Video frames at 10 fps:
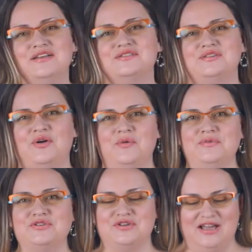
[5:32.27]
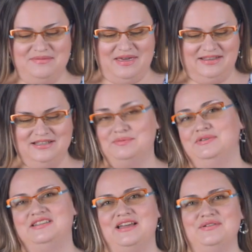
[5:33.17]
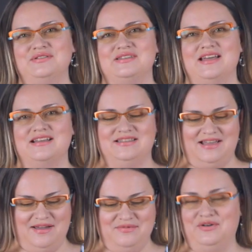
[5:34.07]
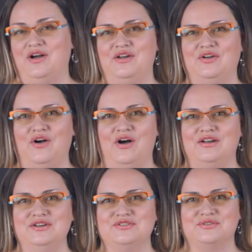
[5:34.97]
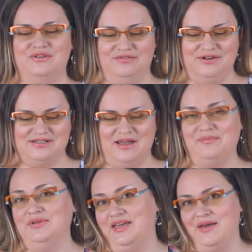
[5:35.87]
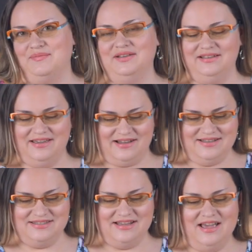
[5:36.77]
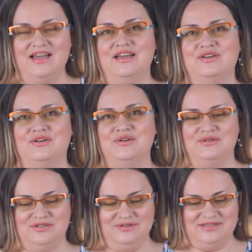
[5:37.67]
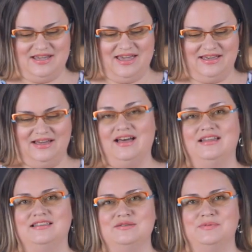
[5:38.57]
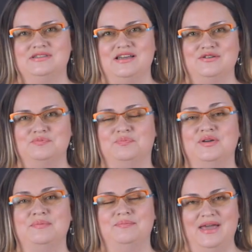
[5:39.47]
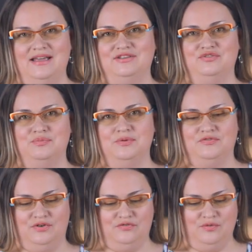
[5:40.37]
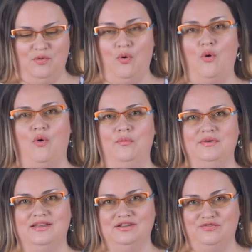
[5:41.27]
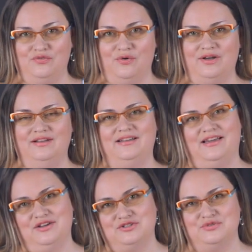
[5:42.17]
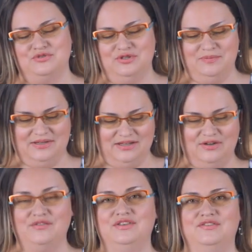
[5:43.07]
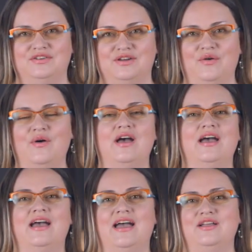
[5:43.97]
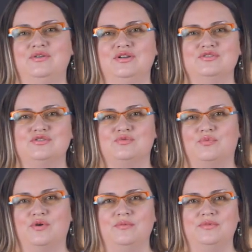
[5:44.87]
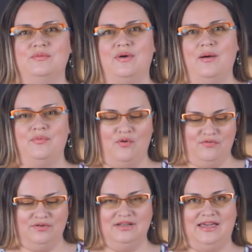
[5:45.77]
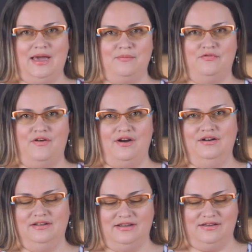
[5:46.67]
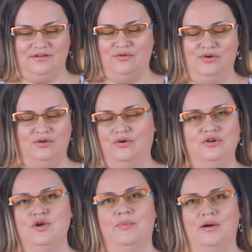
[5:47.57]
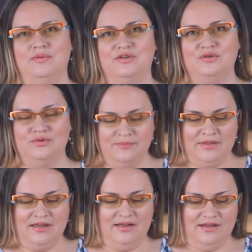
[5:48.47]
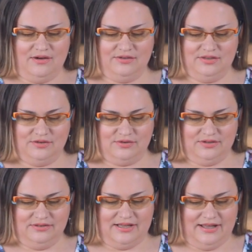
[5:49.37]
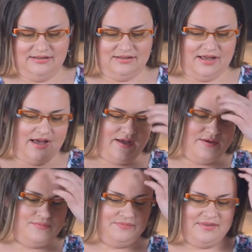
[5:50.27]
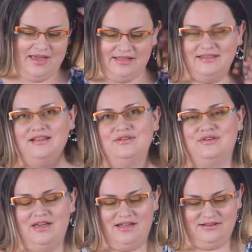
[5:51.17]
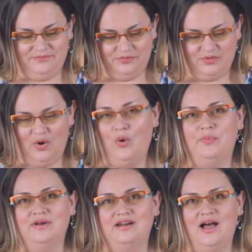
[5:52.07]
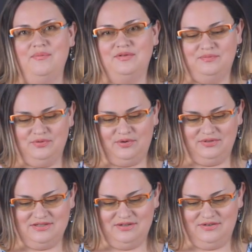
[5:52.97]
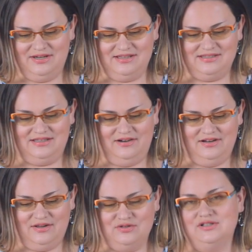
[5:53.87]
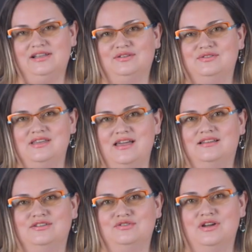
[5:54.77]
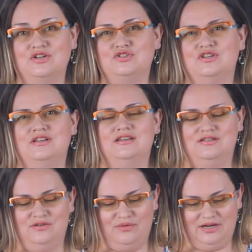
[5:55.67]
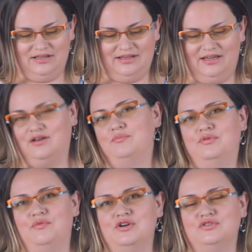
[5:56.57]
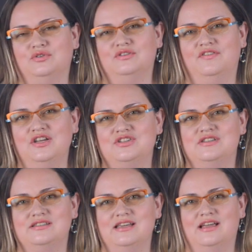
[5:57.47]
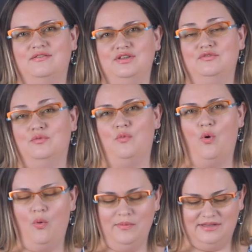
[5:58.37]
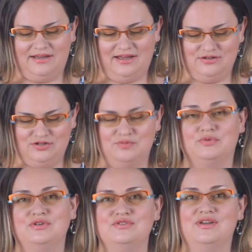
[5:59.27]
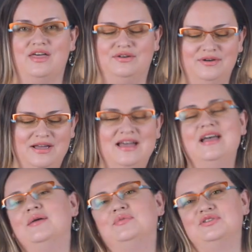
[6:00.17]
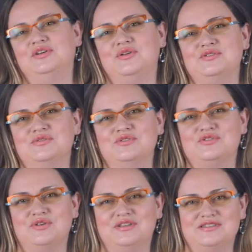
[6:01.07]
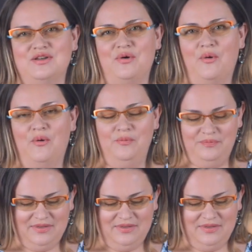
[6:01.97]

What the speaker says: So I hope you try and make these potatoes next time you're at a cottage or, for example, camping like us. You can also take these potatoes pre-baked if you prefer from home in the foil, like I showed you at the beginning of the video. And you can just warm them up over the campfire, or on your barbecue, on the grill net. And then you can open it up and put all these ingredients there. And I usually like to take the shredded cheese, already like pre-washed all the veggies, and take everything from home and then kind of just put it together. But you can also enjoy this at home